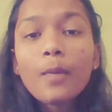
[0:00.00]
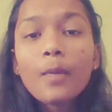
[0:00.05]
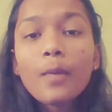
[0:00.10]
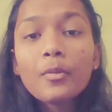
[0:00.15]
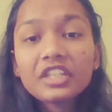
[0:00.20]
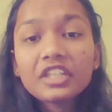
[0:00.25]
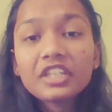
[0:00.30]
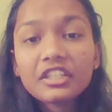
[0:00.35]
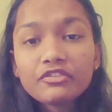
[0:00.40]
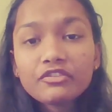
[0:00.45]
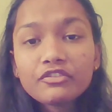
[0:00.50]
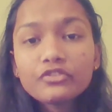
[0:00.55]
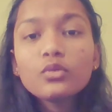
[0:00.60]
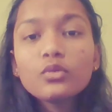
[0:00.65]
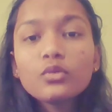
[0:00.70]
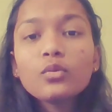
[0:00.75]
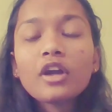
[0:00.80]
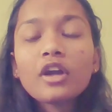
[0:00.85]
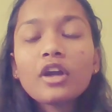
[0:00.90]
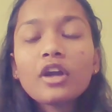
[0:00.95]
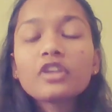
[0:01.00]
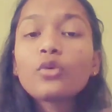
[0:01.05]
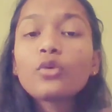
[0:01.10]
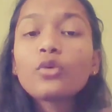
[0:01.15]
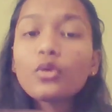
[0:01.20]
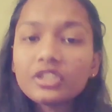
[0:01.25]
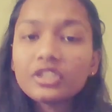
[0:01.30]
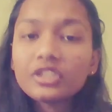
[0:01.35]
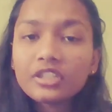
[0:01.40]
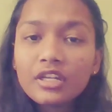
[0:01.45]
But if you are
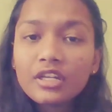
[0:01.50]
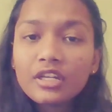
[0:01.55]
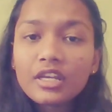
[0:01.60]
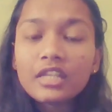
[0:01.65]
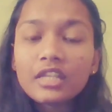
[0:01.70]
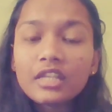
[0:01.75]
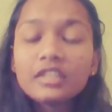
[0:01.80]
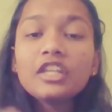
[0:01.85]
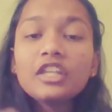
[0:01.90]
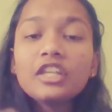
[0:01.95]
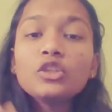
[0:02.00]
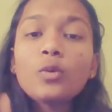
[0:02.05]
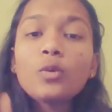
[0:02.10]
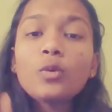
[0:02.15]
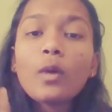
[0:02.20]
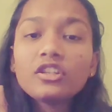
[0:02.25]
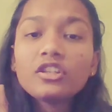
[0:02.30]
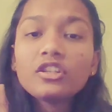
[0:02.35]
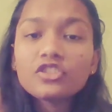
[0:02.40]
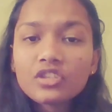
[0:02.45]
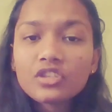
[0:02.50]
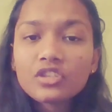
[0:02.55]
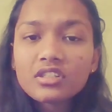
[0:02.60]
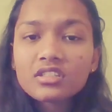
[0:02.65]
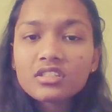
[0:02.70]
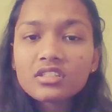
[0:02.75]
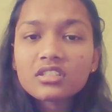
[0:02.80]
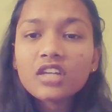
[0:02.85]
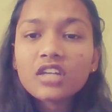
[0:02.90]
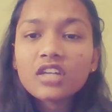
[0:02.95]
coder, then you are
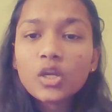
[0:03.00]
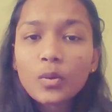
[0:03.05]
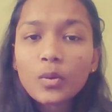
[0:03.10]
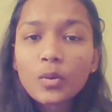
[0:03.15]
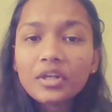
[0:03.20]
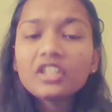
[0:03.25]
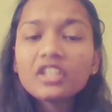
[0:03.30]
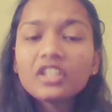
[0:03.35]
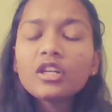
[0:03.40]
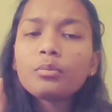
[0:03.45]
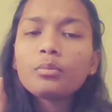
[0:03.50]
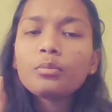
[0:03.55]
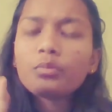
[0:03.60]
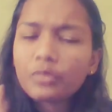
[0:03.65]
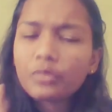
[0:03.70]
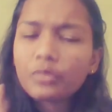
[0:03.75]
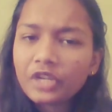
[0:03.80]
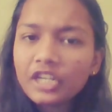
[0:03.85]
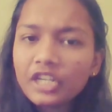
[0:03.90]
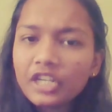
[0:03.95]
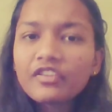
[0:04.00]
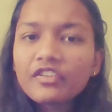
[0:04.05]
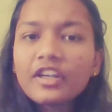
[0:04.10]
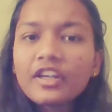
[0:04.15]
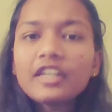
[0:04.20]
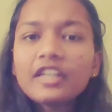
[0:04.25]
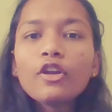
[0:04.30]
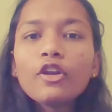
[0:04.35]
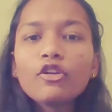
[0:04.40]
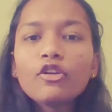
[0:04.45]
just converting a
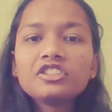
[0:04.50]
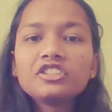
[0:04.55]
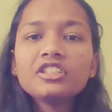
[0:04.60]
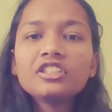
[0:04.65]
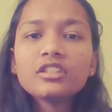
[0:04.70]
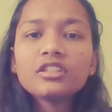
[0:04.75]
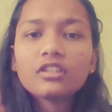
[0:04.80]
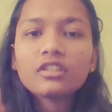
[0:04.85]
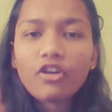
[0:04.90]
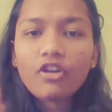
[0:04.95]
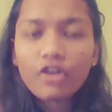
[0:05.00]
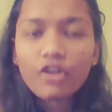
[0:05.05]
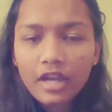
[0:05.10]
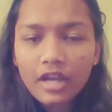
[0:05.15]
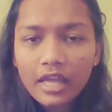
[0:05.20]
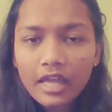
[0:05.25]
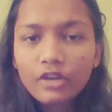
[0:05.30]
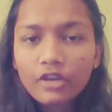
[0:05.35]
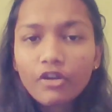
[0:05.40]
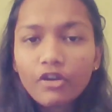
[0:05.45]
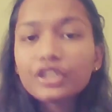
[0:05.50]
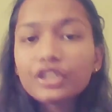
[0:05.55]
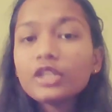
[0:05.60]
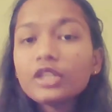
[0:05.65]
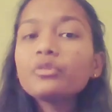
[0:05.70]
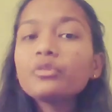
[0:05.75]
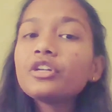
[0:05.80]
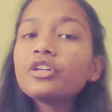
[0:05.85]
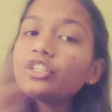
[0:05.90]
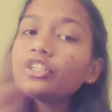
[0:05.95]
predefined logic or an
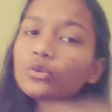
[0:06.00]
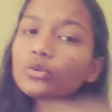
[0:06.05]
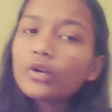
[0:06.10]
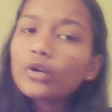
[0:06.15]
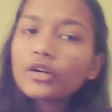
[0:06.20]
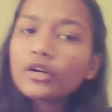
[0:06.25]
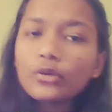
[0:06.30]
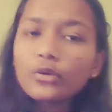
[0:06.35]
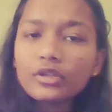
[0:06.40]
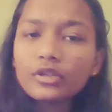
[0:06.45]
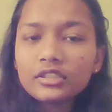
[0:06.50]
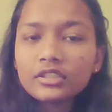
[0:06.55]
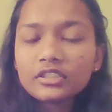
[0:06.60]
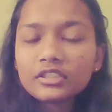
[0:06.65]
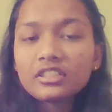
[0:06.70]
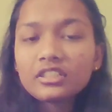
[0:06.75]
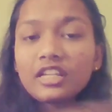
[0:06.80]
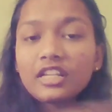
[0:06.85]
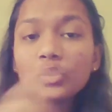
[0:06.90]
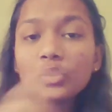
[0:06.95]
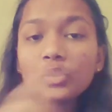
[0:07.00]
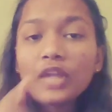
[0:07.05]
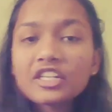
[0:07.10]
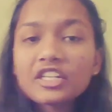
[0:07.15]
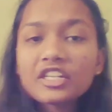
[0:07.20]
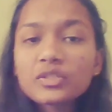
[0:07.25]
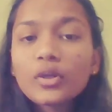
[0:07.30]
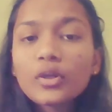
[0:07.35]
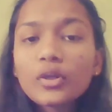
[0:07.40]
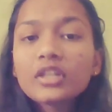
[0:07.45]
algorithm into a code. Then
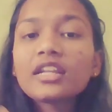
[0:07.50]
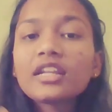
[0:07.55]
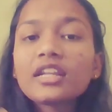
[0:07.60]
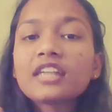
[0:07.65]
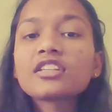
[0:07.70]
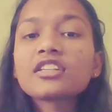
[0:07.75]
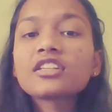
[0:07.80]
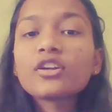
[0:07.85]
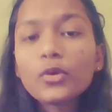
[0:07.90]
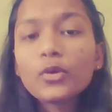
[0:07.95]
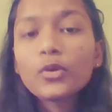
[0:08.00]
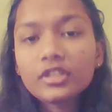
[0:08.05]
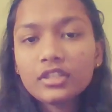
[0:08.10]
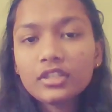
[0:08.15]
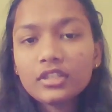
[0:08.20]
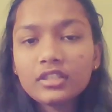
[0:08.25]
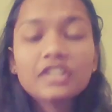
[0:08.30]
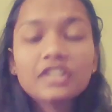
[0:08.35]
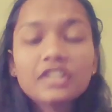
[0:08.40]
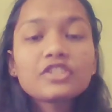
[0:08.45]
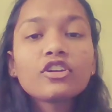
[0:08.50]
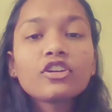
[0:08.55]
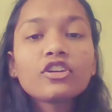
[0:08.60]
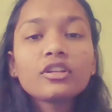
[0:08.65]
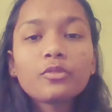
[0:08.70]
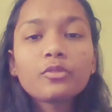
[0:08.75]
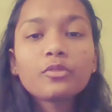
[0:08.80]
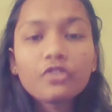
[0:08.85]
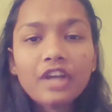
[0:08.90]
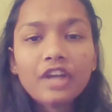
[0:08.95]
that's a coder. That's not
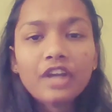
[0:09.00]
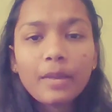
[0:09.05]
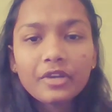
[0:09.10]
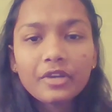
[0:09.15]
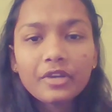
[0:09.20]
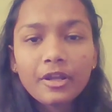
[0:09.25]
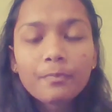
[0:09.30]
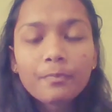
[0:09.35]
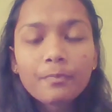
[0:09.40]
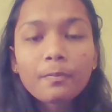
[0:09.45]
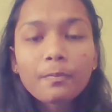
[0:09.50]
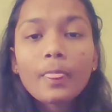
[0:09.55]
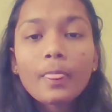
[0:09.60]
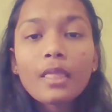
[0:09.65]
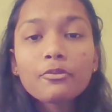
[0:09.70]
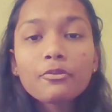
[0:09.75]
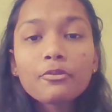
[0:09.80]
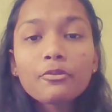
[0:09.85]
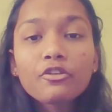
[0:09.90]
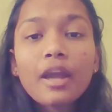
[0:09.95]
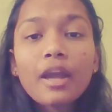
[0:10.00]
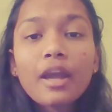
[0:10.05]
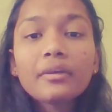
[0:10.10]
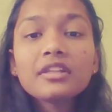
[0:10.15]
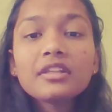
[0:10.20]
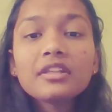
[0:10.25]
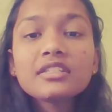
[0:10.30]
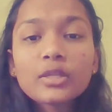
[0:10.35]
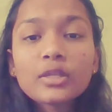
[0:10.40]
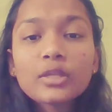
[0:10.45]
a programmer. Programmer
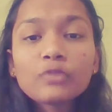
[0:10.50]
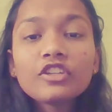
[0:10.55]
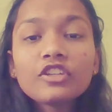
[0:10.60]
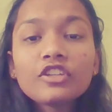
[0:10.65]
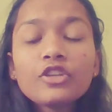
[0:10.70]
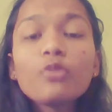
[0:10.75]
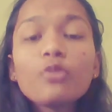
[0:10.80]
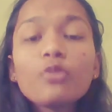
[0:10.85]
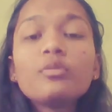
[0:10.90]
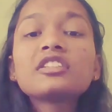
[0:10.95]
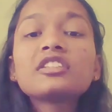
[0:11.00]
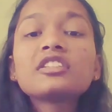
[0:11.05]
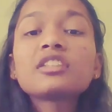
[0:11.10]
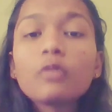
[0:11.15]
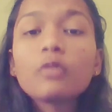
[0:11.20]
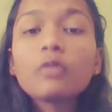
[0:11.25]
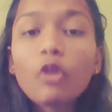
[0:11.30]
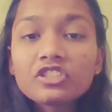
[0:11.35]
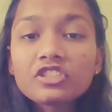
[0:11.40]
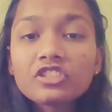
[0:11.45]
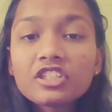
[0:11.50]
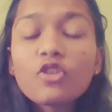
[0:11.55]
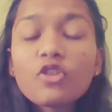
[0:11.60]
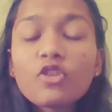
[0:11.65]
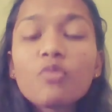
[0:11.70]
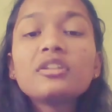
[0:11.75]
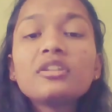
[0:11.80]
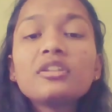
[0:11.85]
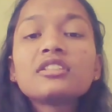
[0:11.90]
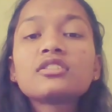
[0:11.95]
is someone who builds up logic,
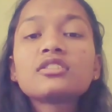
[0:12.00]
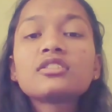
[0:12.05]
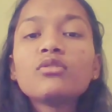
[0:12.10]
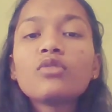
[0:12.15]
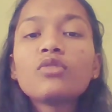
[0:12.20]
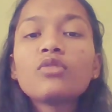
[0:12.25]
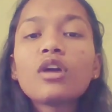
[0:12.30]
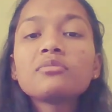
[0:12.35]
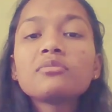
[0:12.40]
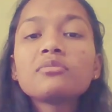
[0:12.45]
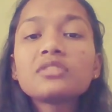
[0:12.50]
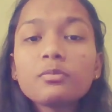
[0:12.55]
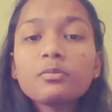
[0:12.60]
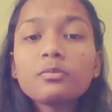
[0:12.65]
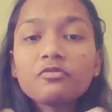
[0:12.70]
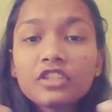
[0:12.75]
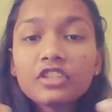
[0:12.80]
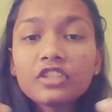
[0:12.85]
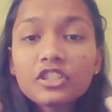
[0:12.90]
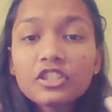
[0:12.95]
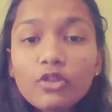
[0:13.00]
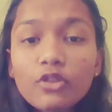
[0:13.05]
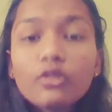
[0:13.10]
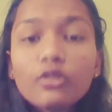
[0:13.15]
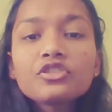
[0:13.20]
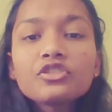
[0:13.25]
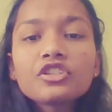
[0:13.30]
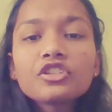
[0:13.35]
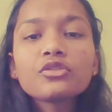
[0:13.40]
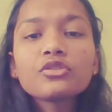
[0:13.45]
who comes up with a
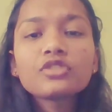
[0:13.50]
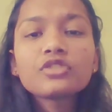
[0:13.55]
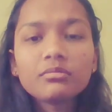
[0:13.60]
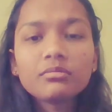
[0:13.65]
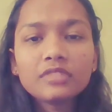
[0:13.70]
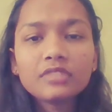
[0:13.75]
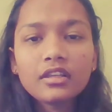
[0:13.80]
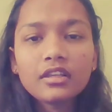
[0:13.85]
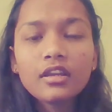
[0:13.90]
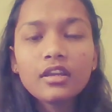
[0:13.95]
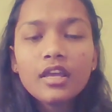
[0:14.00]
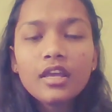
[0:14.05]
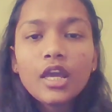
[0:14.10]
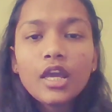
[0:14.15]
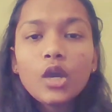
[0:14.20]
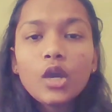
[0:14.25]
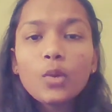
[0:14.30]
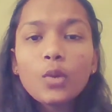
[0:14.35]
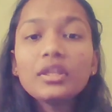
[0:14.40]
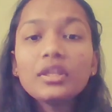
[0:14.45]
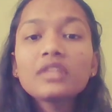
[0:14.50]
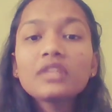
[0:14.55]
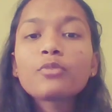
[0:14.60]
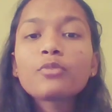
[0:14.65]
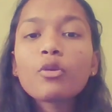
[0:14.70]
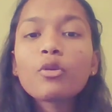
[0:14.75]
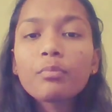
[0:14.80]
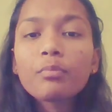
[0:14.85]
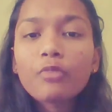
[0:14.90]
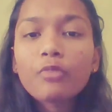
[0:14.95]
solution to something, with a
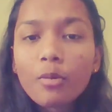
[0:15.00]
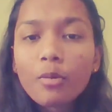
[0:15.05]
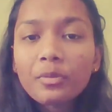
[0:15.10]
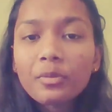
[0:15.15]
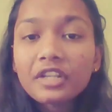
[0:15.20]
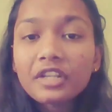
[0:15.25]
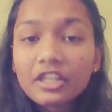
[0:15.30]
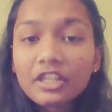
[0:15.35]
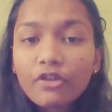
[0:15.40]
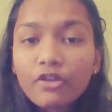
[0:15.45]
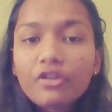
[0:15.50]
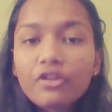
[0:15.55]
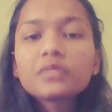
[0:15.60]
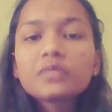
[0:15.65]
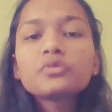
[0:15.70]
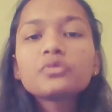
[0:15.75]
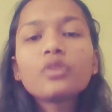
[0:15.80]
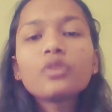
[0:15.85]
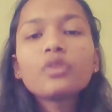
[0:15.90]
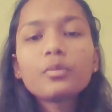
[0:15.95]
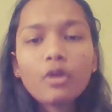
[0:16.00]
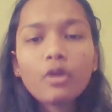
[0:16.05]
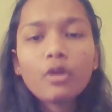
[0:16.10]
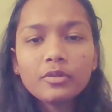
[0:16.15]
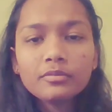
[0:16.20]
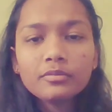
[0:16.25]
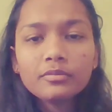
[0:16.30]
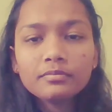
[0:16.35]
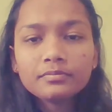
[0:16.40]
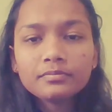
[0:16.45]
proper algorithm to a
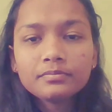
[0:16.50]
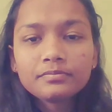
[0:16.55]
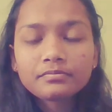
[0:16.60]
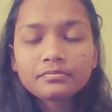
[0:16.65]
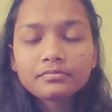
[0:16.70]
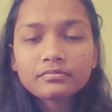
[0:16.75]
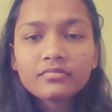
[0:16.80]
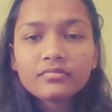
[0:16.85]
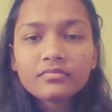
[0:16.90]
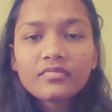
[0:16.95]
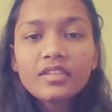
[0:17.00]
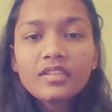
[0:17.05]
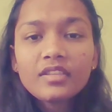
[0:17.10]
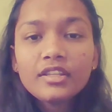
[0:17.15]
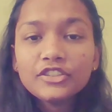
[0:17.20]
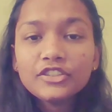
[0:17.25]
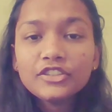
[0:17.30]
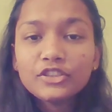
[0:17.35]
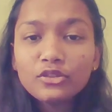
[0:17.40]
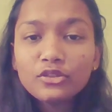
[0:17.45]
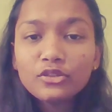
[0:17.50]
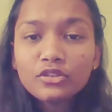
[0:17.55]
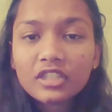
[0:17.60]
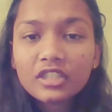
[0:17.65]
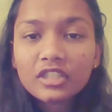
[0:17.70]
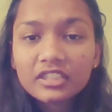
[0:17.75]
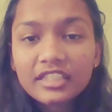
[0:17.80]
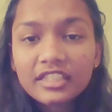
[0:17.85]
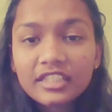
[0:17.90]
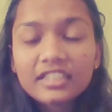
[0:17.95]
problem. So
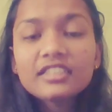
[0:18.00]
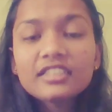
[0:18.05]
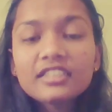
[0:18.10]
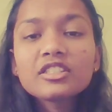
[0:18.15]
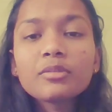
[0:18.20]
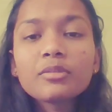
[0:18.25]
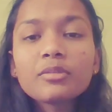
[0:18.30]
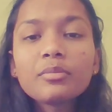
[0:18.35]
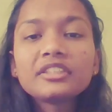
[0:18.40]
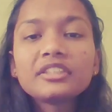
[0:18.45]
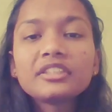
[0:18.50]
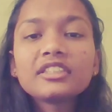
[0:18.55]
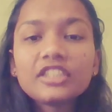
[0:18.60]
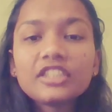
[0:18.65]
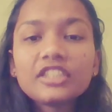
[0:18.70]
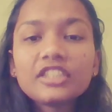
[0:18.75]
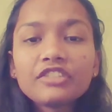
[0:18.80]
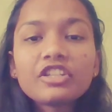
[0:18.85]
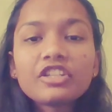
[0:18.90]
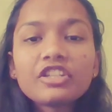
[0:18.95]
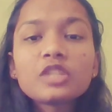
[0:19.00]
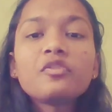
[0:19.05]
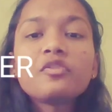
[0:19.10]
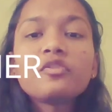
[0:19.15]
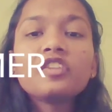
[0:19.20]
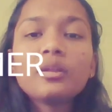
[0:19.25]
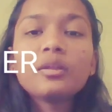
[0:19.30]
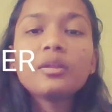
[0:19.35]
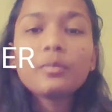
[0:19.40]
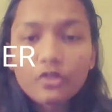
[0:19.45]
that is the basic difference
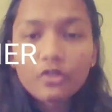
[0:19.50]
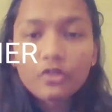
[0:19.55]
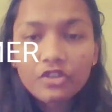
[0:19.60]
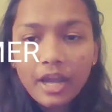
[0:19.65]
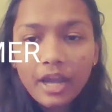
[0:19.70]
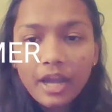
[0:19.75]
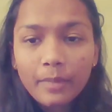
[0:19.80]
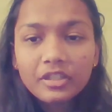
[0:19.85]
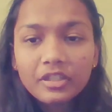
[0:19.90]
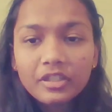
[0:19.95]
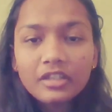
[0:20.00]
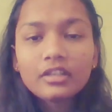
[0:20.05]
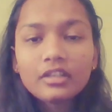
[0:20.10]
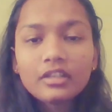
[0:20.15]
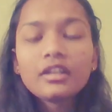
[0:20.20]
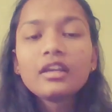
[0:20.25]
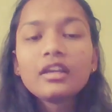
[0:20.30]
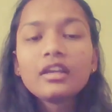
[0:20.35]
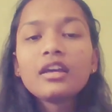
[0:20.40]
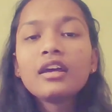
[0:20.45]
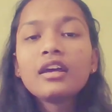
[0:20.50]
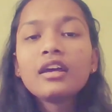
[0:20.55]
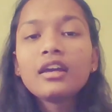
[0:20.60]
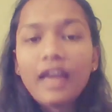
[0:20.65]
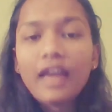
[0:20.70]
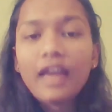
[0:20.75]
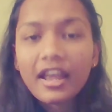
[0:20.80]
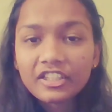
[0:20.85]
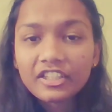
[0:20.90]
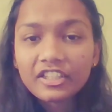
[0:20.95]
between a programmer
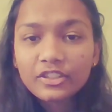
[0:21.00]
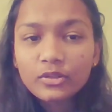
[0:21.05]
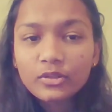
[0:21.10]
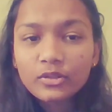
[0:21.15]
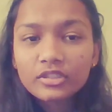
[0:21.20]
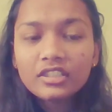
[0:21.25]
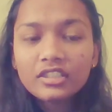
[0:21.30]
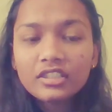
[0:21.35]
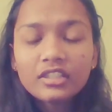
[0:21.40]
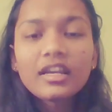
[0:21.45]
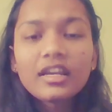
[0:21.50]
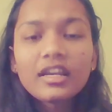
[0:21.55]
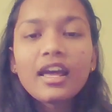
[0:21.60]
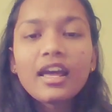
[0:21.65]
and a coder.